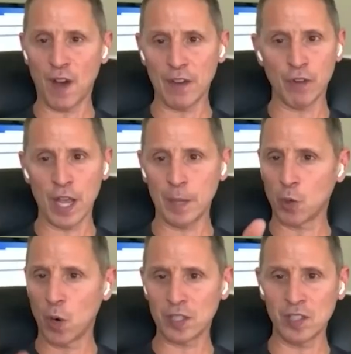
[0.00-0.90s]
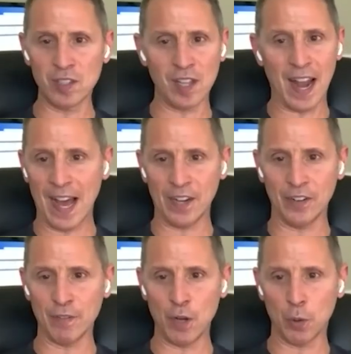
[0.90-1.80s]
five random questions that I
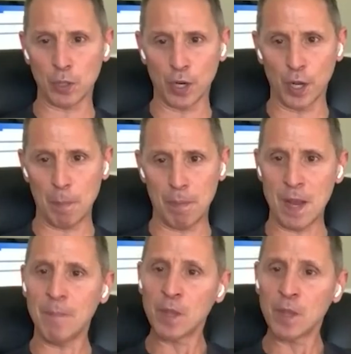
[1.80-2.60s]
don't even know what they're going to be.